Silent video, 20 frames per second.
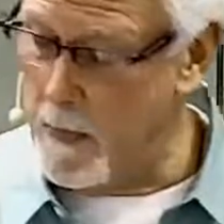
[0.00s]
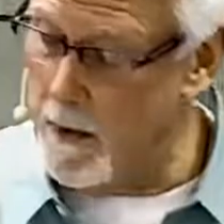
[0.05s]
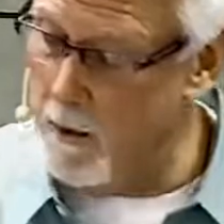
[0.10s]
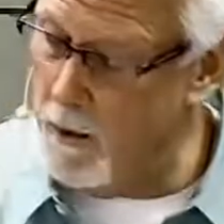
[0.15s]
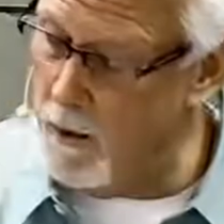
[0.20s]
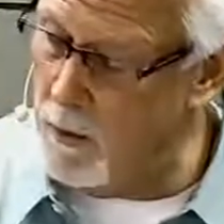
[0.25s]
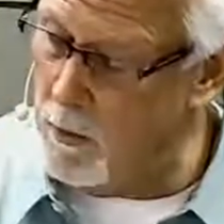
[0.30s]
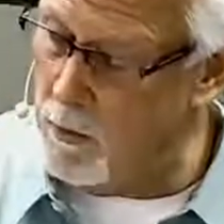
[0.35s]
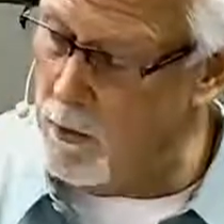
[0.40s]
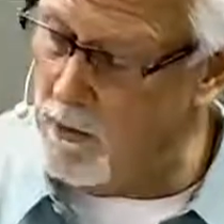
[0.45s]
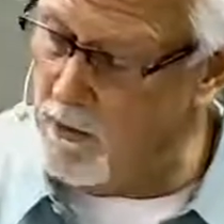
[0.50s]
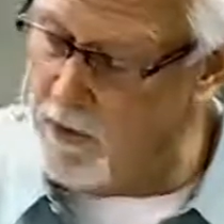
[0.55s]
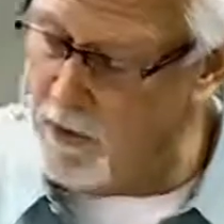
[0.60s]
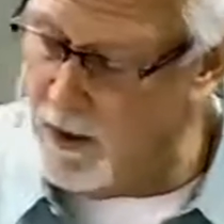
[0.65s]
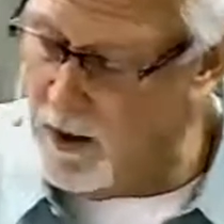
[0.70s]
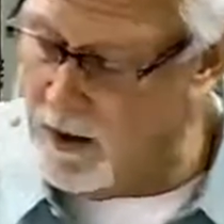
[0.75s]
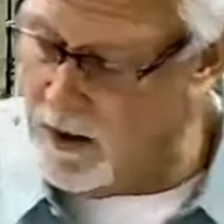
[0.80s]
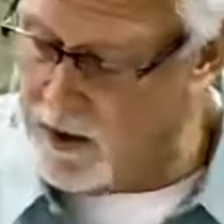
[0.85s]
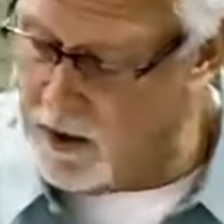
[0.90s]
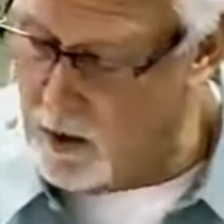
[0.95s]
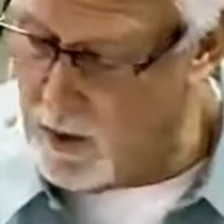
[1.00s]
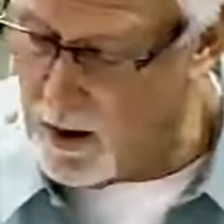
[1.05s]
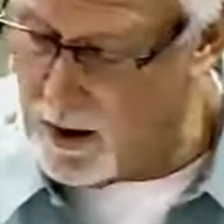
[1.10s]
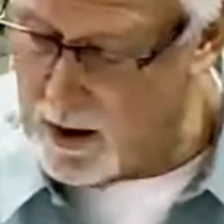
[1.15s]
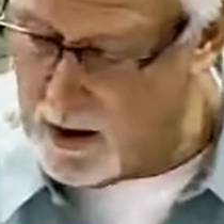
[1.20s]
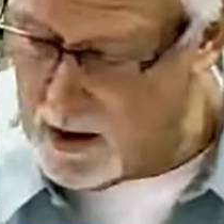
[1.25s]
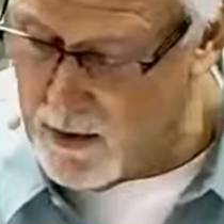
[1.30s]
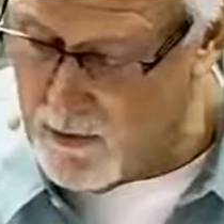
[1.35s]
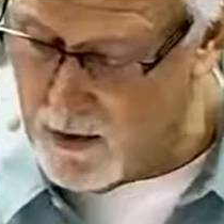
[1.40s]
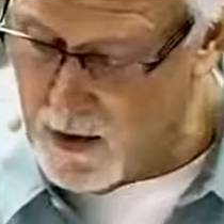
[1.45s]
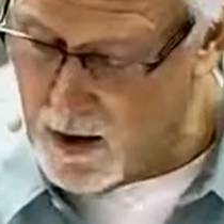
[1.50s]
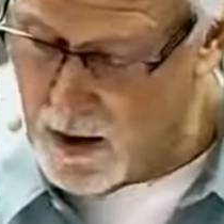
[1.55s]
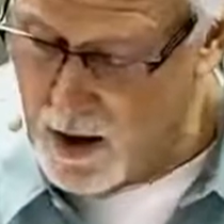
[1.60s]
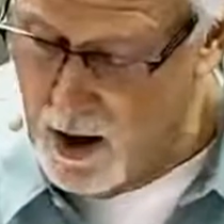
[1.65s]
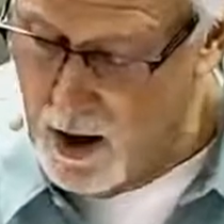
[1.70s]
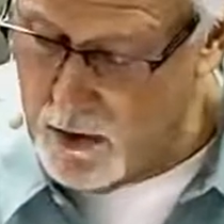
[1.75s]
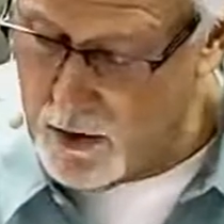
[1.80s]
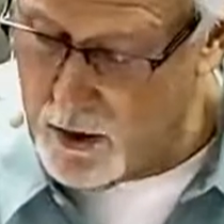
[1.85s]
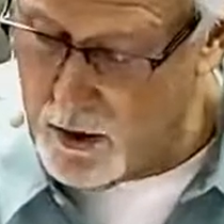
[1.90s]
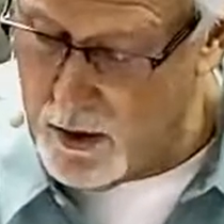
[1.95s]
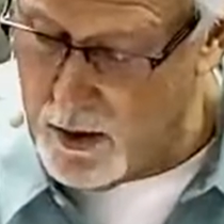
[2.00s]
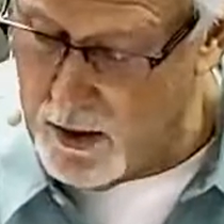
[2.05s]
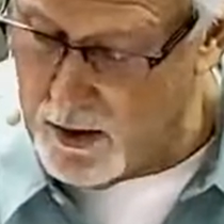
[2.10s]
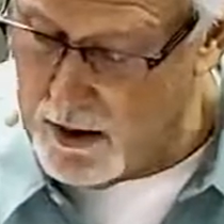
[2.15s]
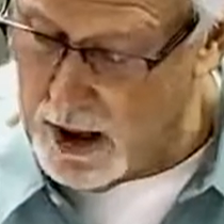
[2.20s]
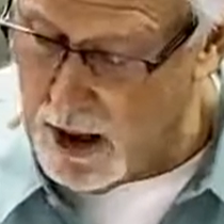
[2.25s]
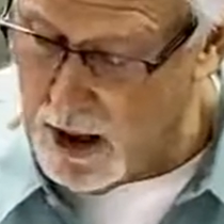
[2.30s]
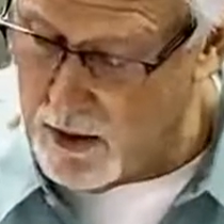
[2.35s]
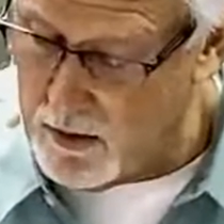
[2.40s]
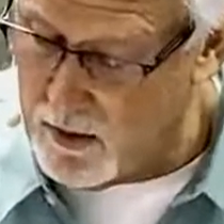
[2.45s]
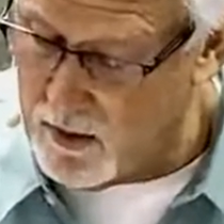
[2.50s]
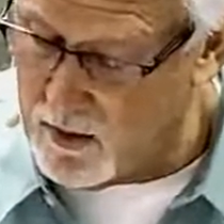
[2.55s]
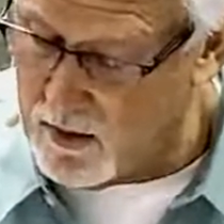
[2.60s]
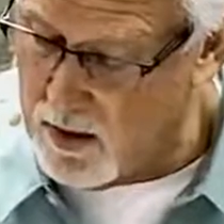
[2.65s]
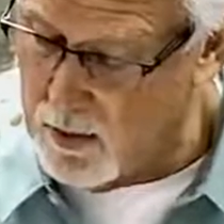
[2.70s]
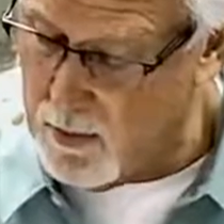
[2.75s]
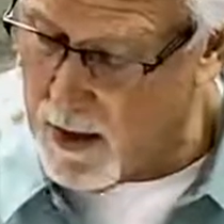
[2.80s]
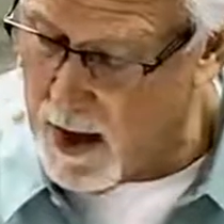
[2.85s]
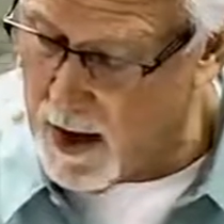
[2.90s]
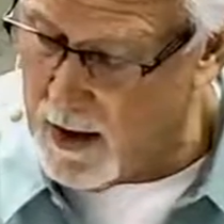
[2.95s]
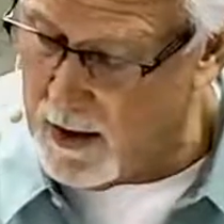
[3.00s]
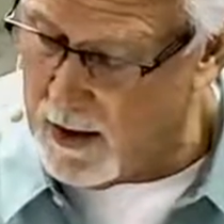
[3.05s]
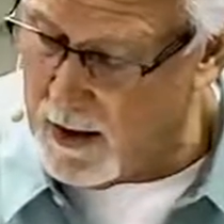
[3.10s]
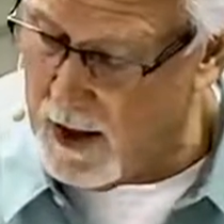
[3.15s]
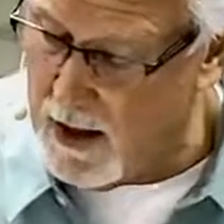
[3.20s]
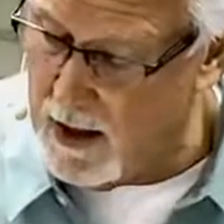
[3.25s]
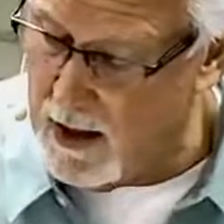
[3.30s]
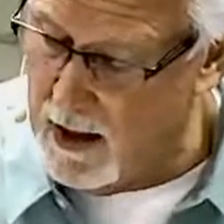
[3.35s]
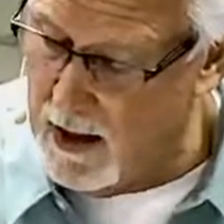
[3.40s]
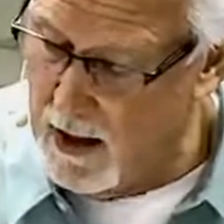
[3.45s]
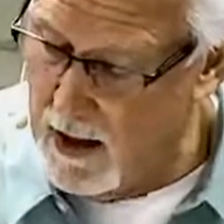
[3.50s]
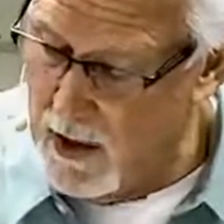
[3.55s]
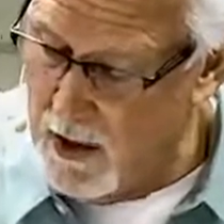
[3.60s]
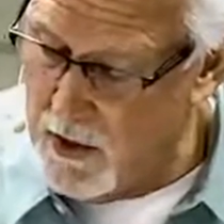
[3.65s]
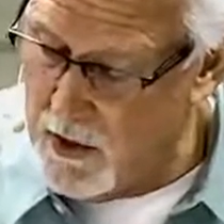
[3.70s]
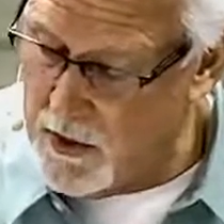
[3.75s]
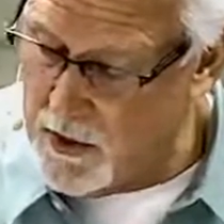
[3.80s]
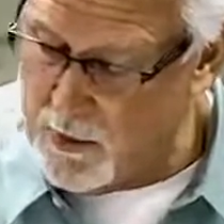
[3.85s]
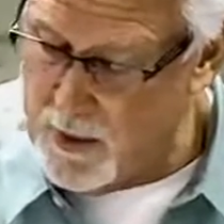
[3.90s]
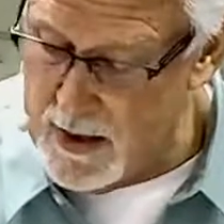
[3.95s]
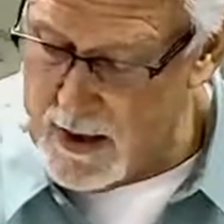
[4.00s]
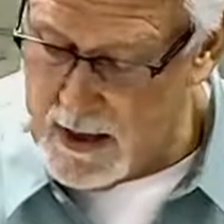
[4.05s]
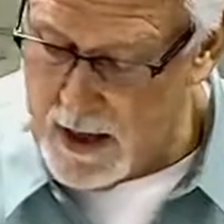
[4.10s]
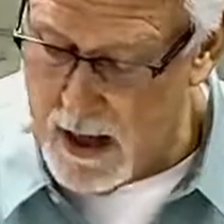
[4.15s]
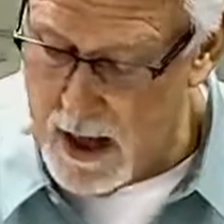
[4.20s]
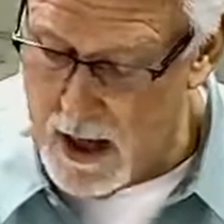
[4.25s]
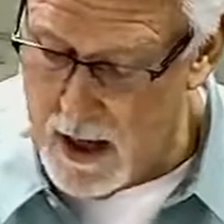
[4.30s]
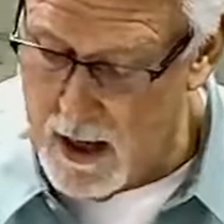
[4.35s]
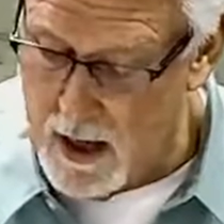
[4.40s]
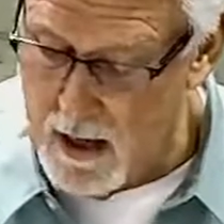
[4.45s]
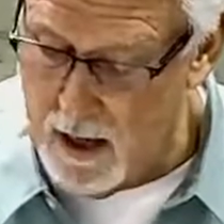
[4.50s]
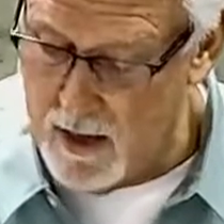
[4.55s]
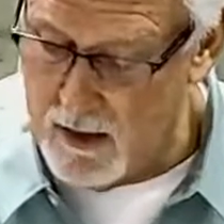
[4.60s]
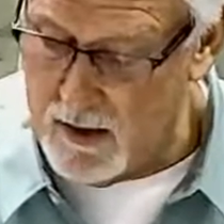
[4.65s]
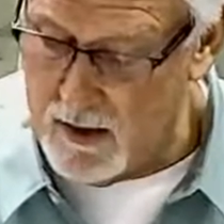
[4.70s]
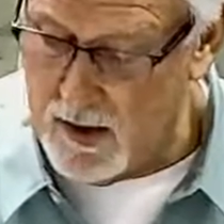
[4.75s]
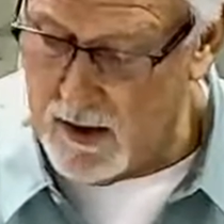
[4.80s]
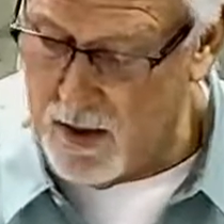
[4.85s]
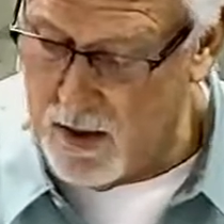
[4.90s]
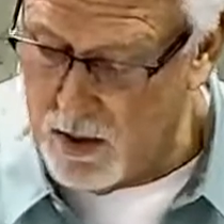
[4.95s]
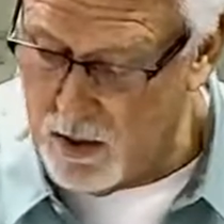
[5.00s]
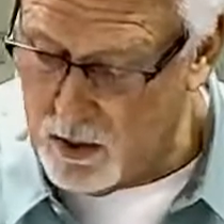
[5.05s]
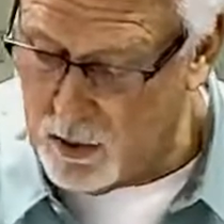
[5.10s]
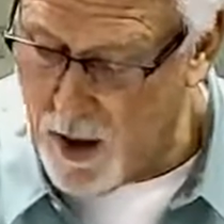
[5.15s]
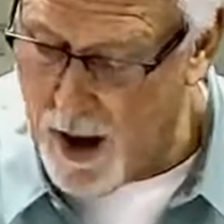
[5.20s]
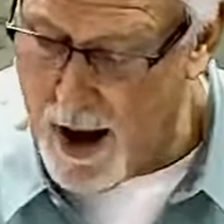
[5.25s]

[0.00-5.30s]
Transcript: referring to our giving, the Lord tells us in Malachi 3:10. He says, "And try